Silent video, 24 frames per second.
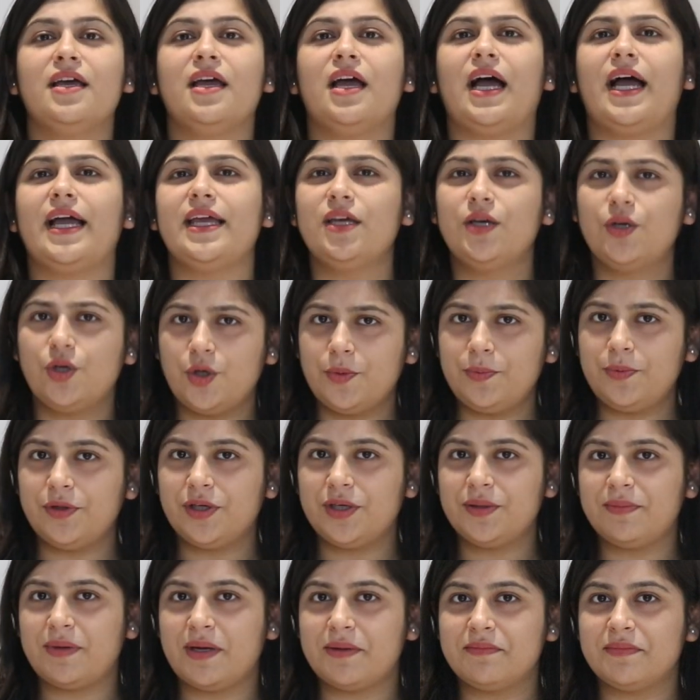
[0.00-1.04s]
I hope you
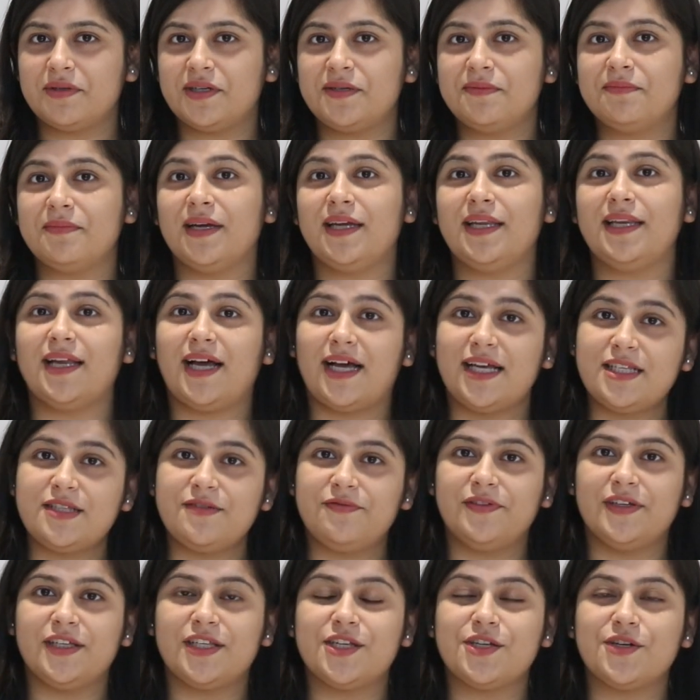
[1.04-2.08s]
remember my last
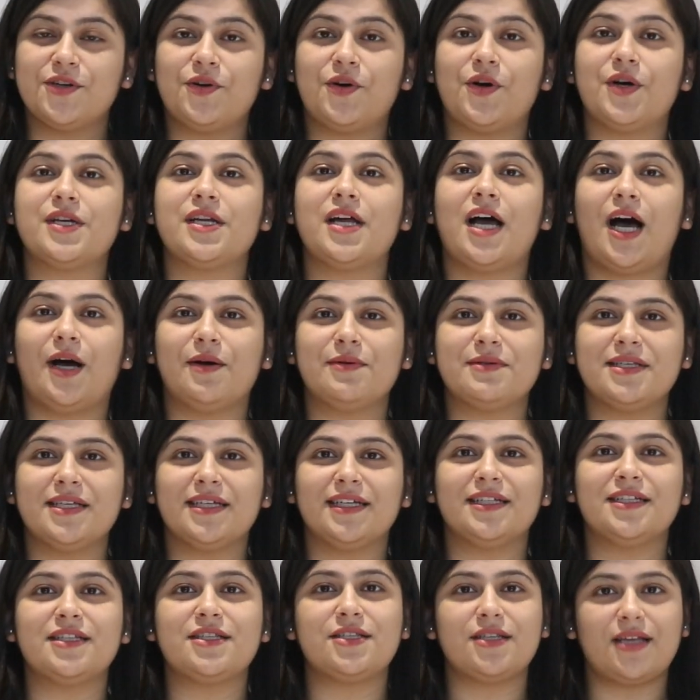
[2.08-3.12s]
video on housing
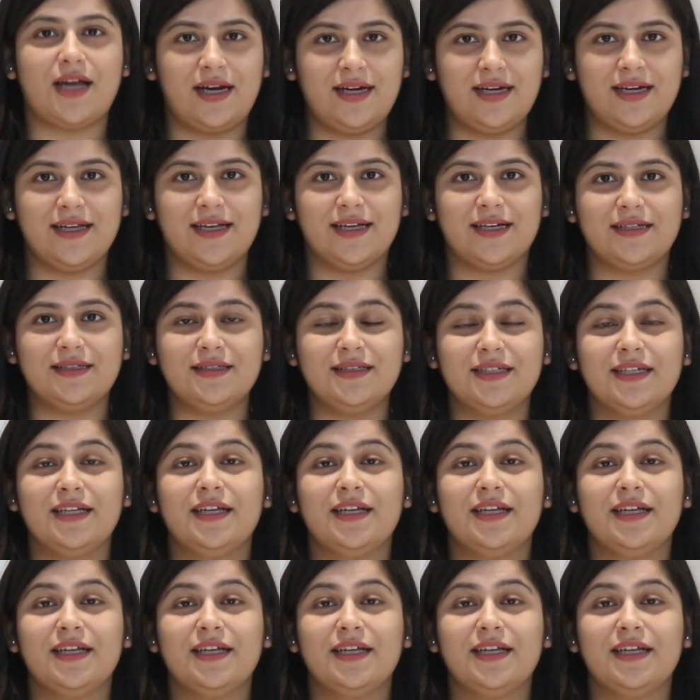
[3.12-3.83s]
in Sarnia